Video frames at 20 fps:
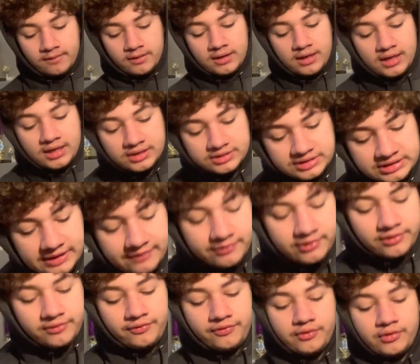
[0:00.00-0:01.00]

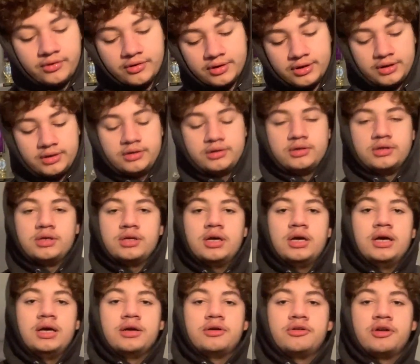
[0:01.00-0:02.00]
704
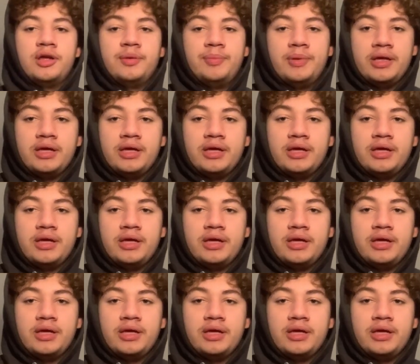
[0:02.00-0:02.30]
crankbait